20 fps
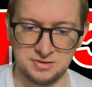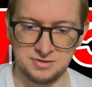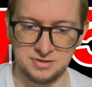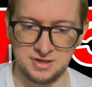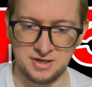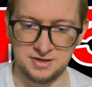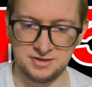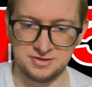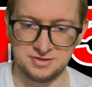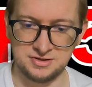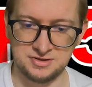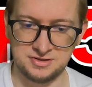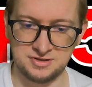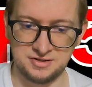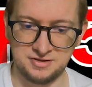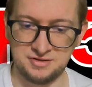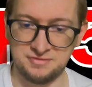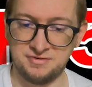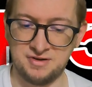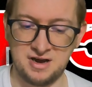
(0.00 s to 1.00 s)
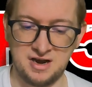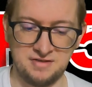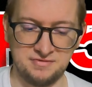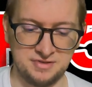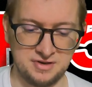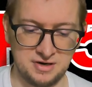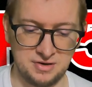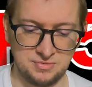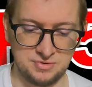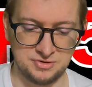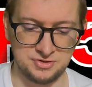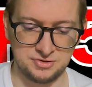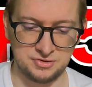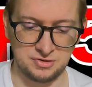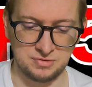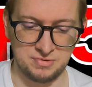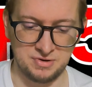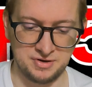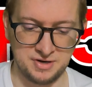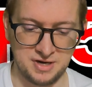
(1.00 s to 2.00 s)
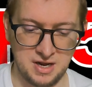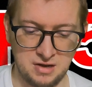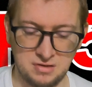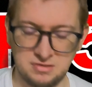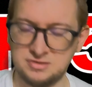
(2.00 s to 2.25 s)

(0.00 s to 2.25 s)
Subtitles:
That's just the 5 that I want to talk about now.